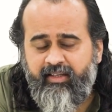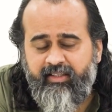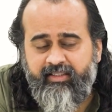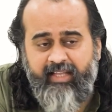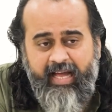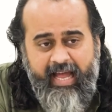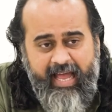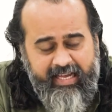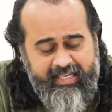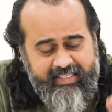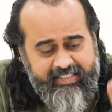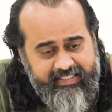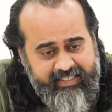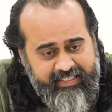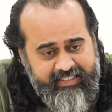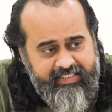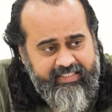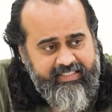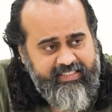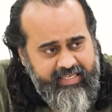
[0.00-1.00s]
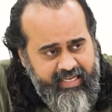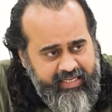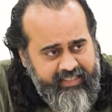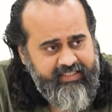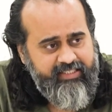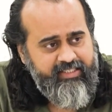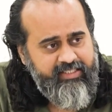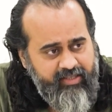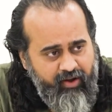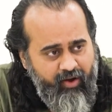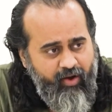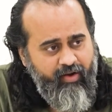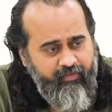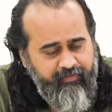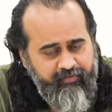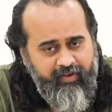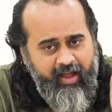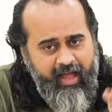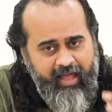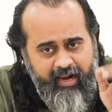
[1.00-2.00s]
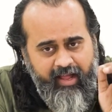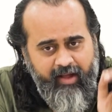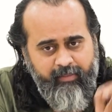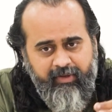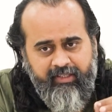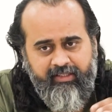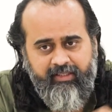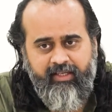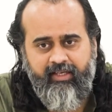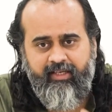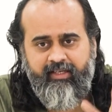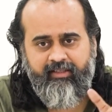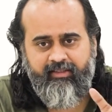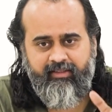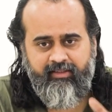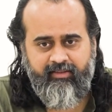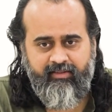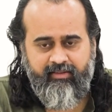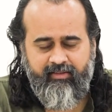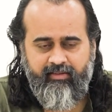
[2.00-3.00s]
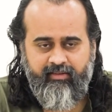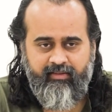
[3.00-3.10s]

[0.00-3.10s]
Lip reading: The existence of Kala Bandar.